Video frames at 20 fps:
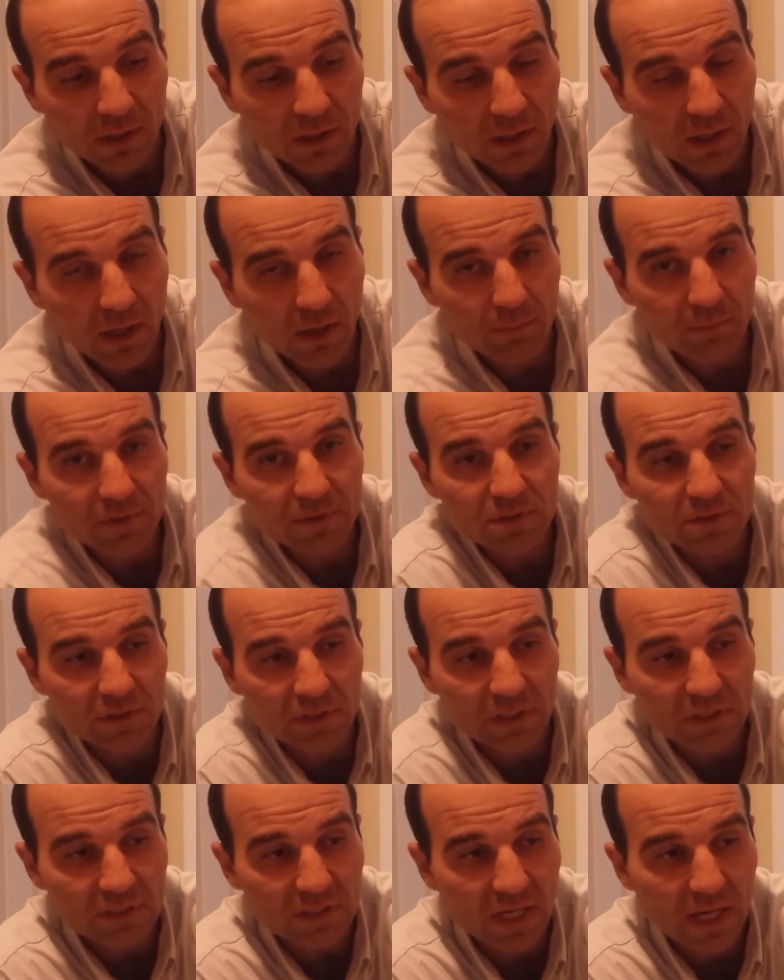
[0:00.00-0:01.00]
Um, this is an
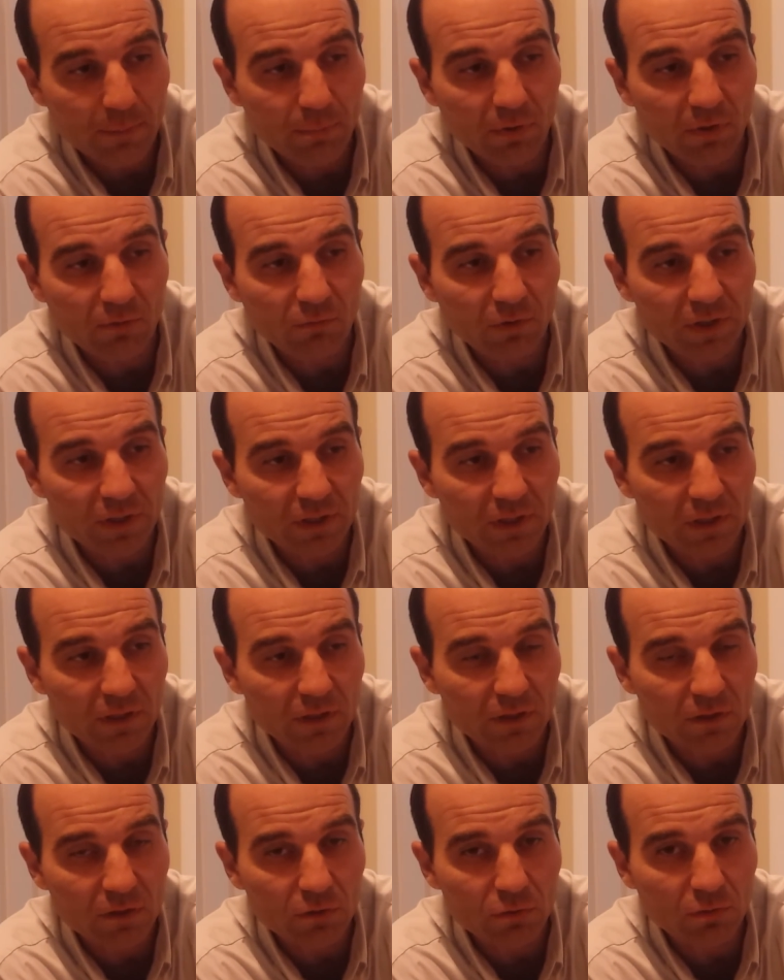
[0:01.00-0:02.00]
example of what you need to
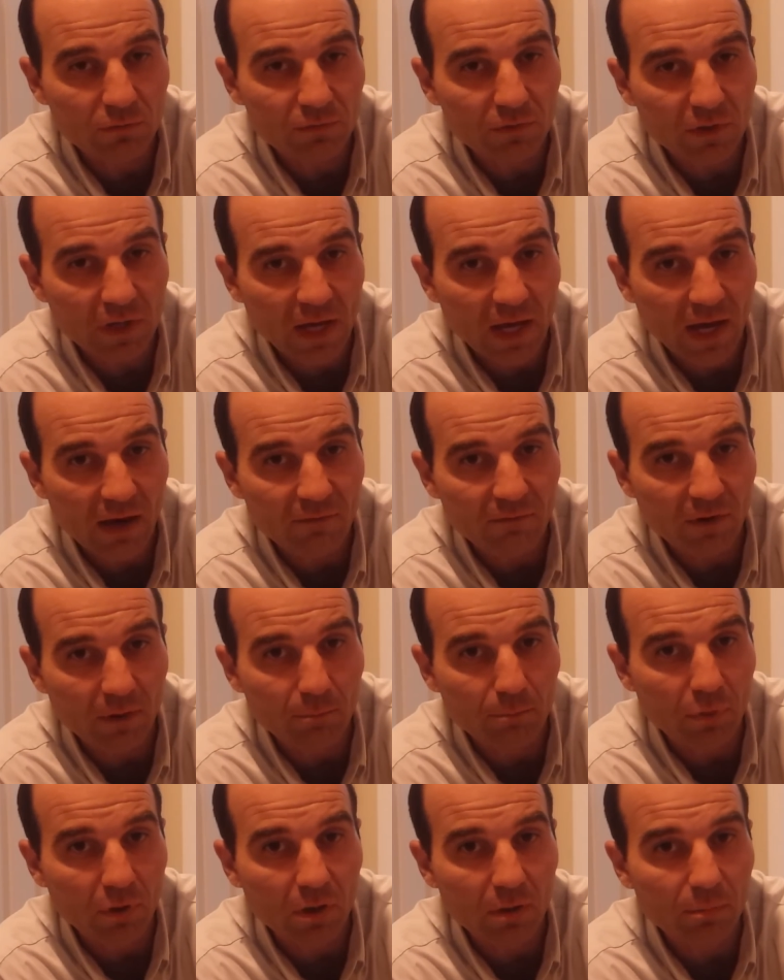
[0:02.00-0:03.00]
do if you have a
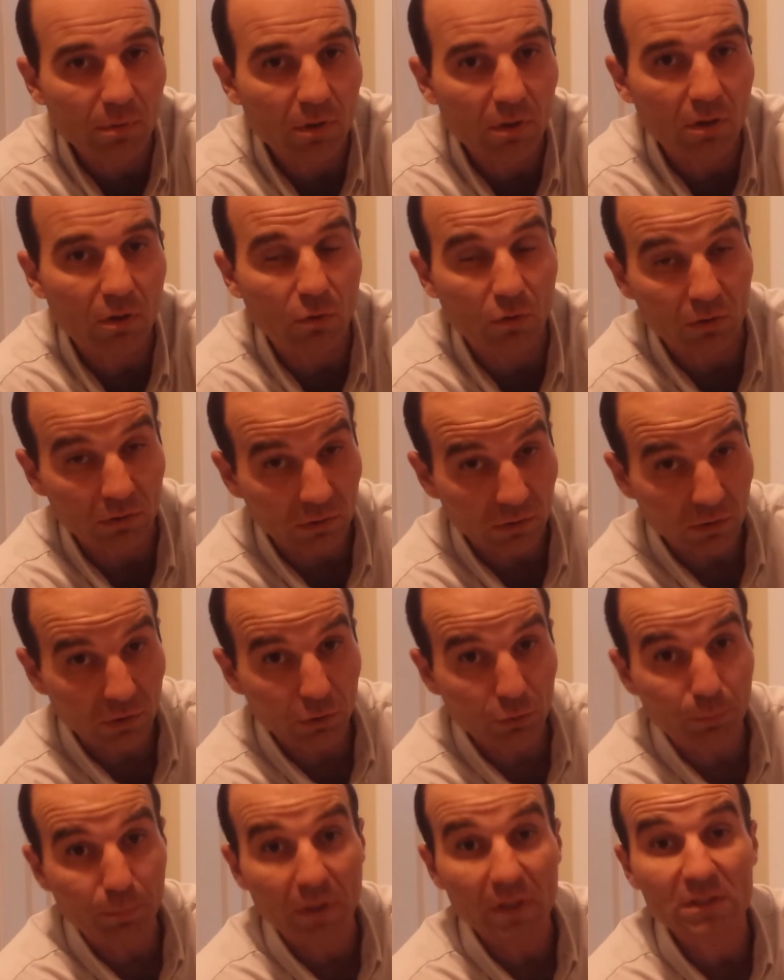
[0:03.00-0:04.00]
Berber or
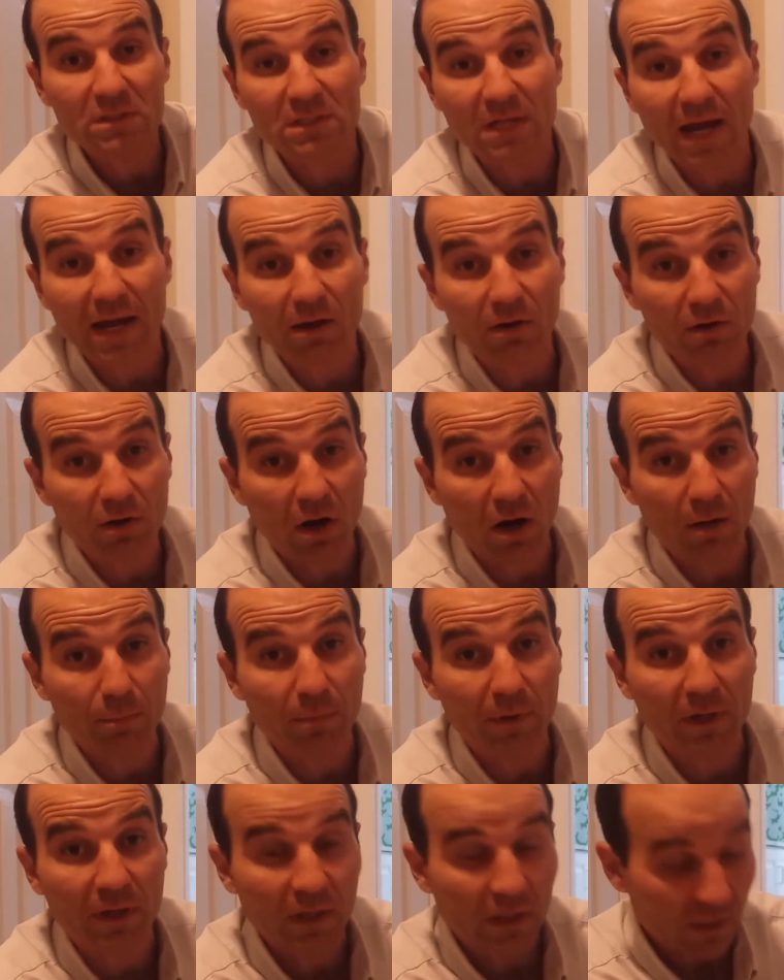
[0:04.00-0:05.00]
loop style
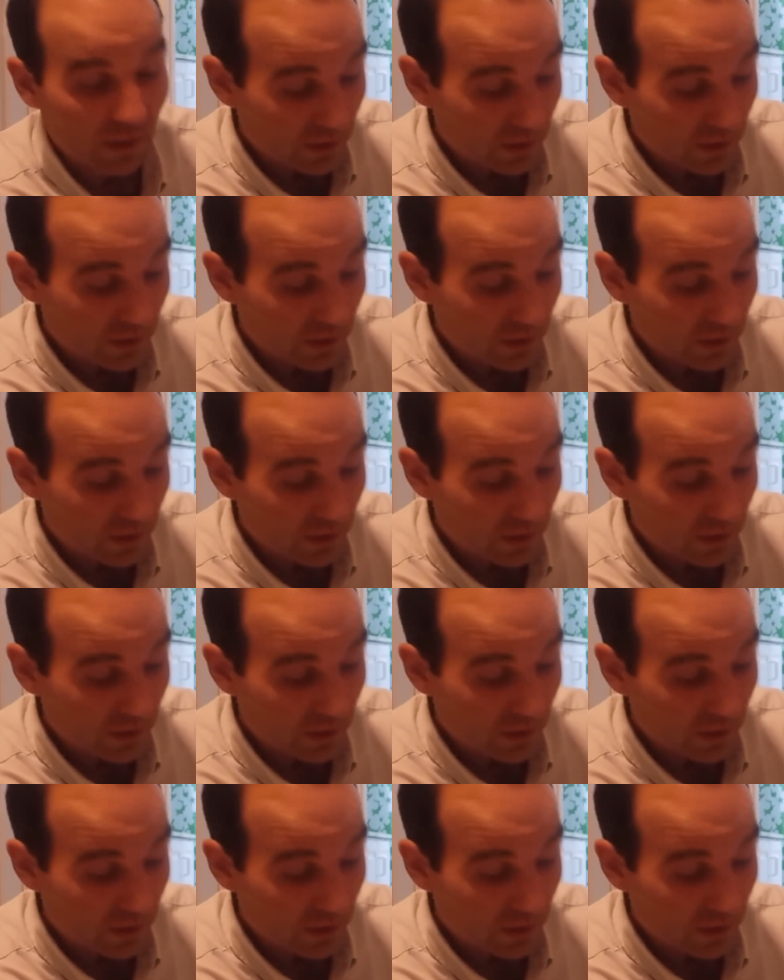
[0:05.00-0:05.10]
carpet.